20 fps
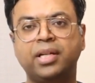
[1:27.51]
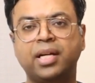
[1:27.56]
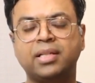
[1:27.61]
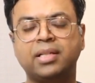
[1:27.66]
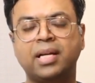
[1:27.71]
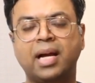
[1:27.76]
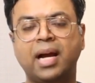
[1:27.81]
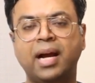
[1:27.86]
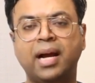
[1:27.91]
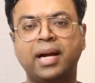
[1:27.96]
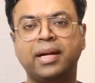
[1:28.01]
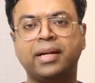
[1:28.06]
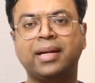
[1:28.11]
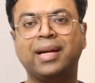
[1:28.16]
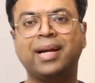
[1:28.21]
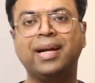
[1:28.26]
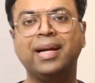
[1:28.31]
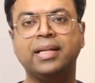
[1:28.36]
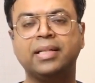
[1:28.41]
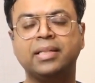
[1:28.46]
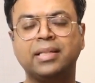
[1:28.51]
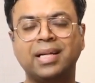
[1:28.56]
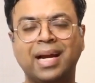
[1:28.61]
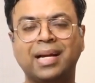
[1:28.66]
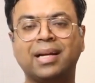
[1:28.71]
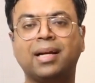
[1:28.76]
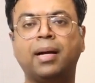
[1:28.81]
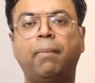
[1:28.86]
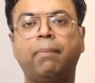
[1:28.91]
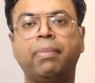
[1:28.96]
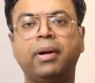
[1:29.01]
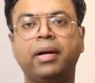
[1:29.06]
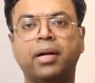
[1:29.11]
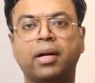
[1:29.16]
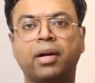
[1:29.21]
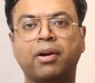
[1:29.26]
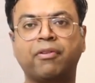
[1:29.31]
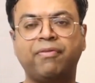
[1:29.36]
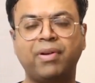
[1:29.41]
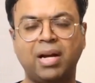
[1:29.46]
has had kids and completed
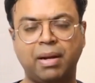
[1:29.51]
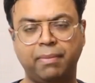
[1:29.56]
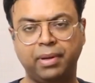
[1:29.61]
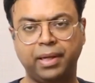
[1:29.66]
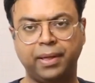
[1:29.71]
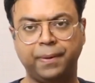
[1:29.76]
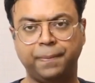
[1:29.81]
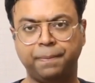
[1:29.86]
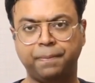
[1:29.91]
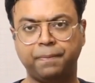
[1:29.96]
her family.